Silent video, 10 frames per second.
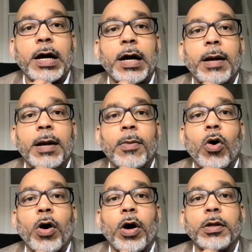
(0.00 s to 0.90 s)

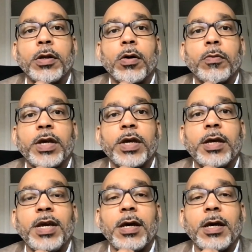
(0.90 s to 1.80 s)
on
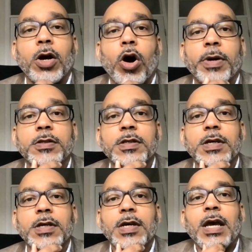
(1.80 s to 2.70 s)
Wikimedia Commons?